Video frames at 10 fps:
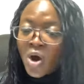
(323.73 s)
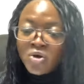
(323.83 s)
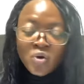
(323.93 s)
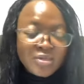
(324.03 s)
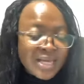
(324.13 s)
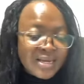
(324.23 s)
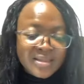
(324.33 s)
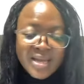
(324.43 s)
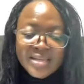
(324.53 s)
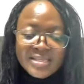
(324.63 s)
Those are the
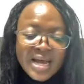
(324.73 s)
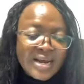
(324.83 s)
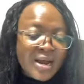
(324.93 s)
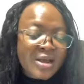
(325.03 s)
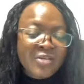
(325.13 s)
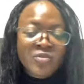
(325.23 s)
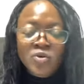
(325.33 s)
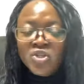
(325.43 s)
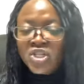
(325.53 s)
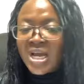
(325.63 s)
things that if
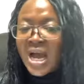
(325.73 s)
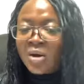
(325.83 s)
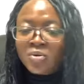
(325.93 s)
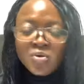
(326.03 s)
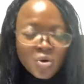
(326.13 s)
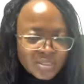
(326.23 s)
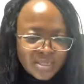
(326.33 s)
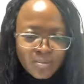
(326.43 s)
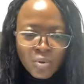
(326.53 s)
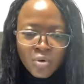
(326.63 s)
you check across
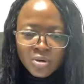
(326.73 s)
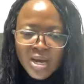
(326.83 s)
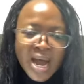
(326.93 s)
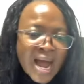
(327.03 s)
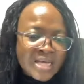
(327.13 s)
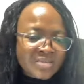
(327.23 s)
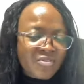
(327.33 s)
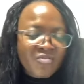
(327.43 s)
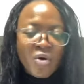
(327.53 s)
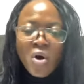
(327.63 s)
the board are asked
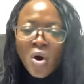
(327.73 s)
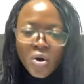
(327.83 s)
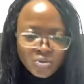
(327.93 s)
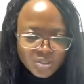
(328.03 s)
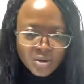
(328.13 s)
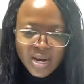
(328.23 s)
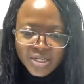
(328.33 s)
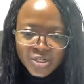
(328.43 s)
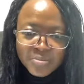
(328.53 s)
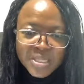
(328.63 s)
for all
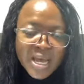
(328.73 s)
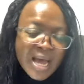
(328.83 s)
scholarships.